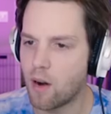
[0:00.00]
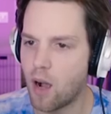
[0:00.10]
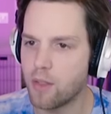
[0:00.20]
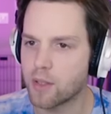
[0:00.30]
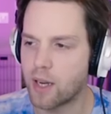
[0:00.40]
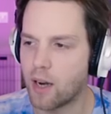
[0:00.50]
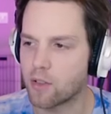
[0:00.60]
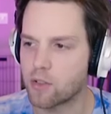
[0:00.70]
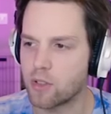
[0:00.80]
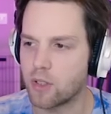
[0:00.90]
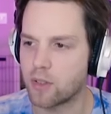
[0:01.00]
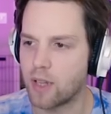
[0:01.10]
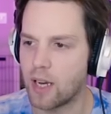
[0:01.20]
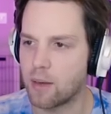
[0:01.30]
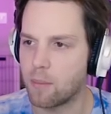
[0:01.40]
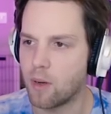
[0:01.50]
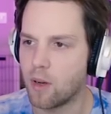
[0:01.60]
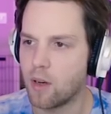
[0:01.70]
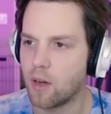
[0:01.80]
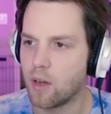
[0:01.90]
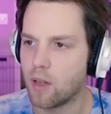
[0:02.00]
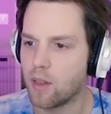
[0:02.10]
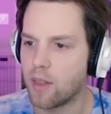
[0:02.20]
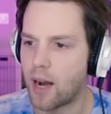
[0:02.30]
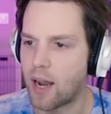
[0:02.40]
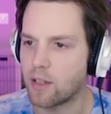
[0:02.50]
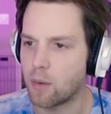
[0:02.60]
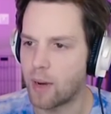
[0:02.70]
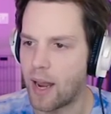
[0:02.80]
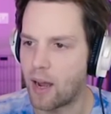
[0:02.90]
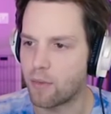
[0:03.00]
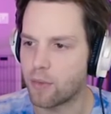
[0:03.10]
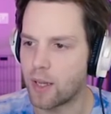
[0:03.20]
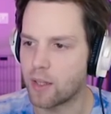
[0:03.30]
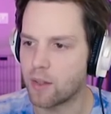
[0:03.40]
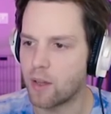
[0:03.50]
are other characters in this game that I don't have, like